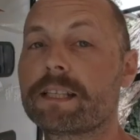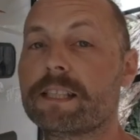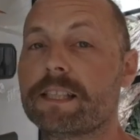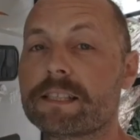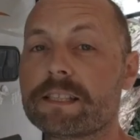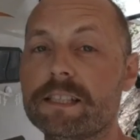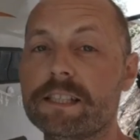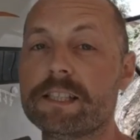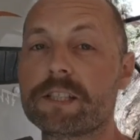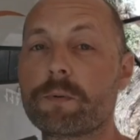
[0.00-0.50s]

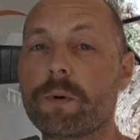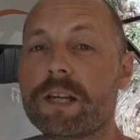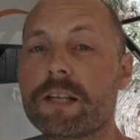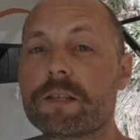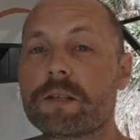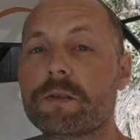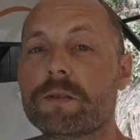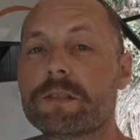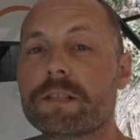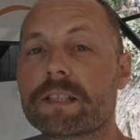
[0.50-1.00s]
It's the
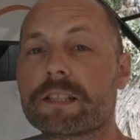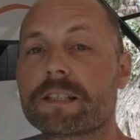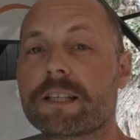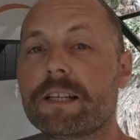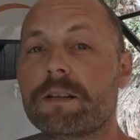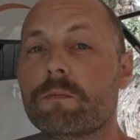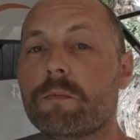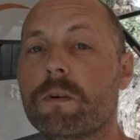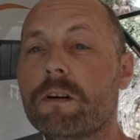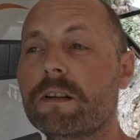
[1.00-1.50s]
twenty-two six
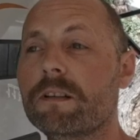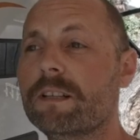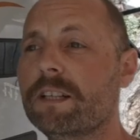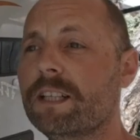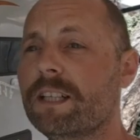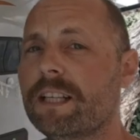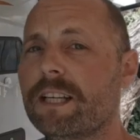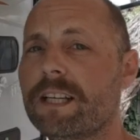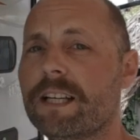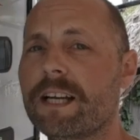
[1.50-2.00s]
eighty-one
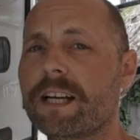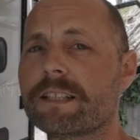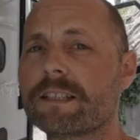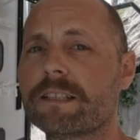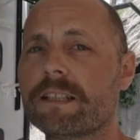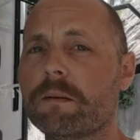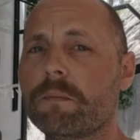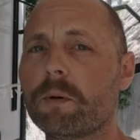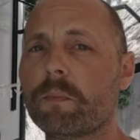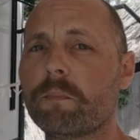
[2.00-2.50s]
as
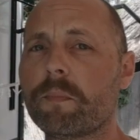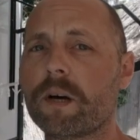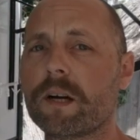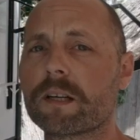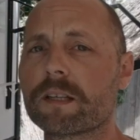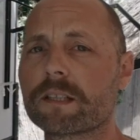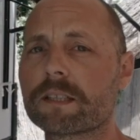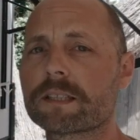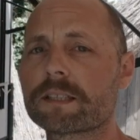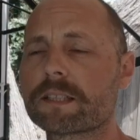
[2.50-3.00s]
a double
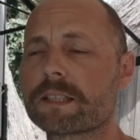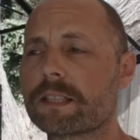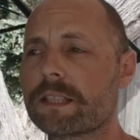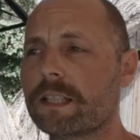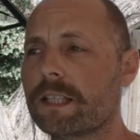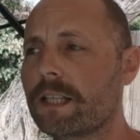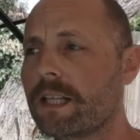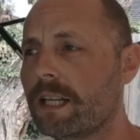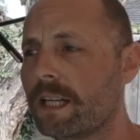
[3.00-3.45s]
bunks.